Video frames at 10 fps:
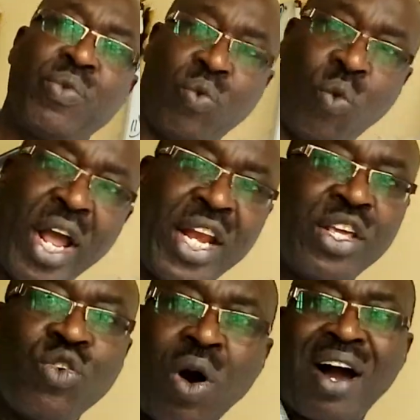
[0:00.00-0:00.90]
When
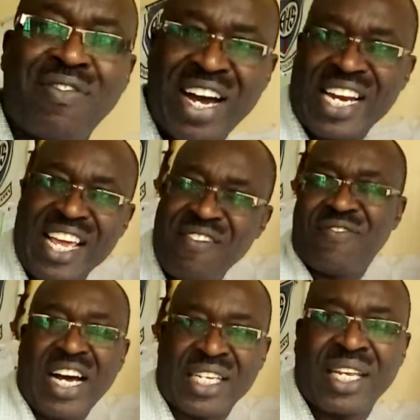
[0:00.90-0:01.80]
you have an
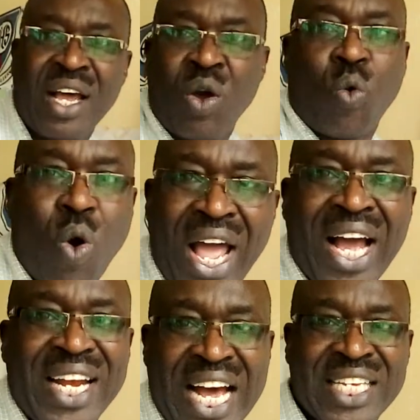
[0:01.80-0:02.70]
inverse, where
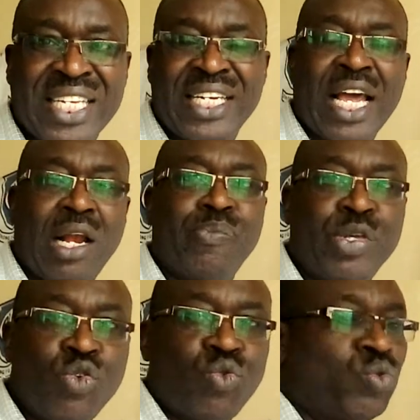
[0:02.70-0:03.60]
does it help
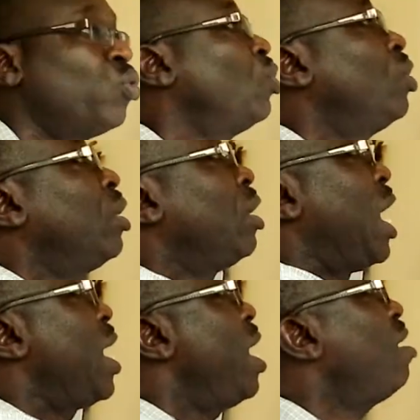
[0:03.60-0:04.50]
you?
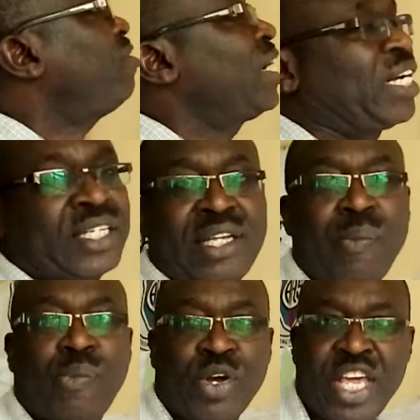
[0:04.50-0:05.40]
I have an
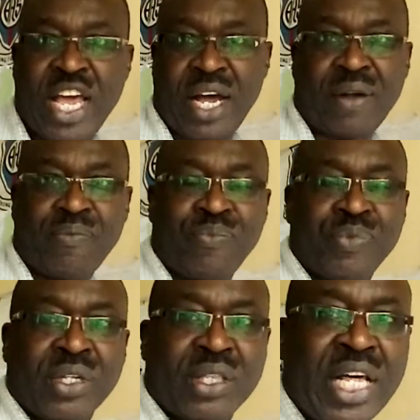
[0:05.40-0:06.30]
example here
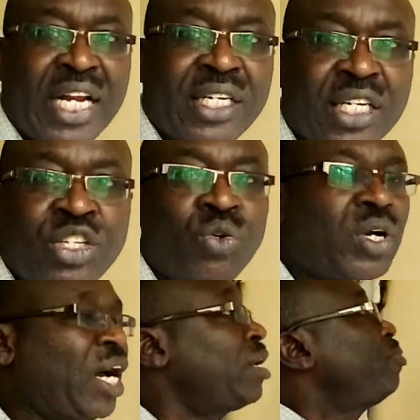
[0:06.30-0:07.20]
that you
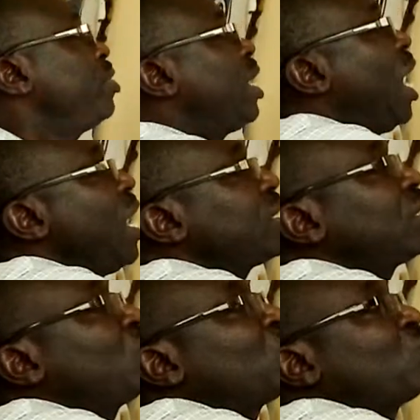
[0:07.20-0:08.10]
can be asked
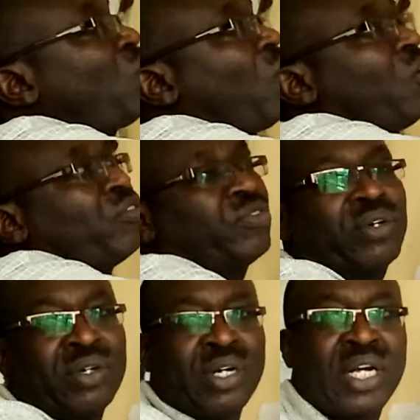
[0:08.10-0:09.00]
to solve
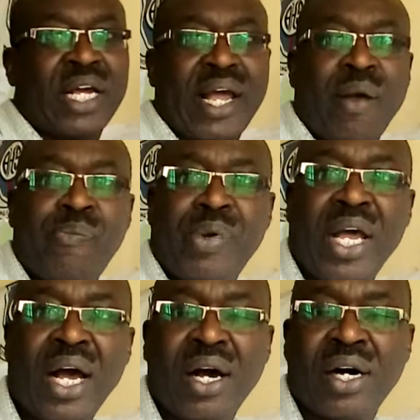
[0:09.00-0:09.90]
a
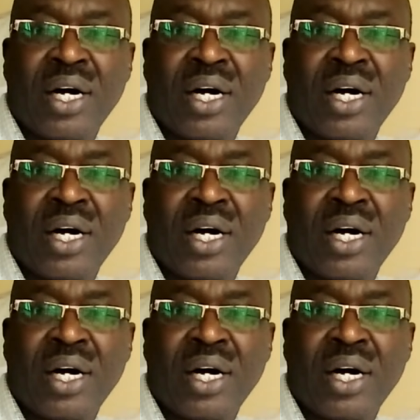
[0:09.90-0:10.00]
pair